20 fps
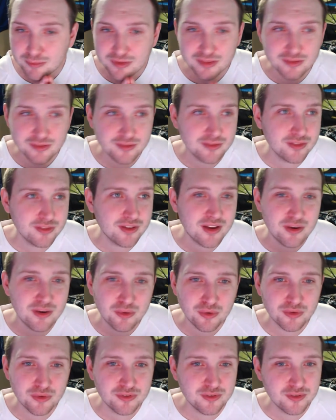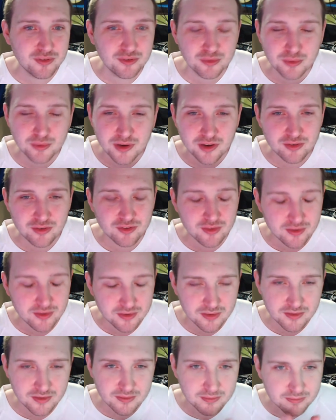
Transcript: but the, that whole situation,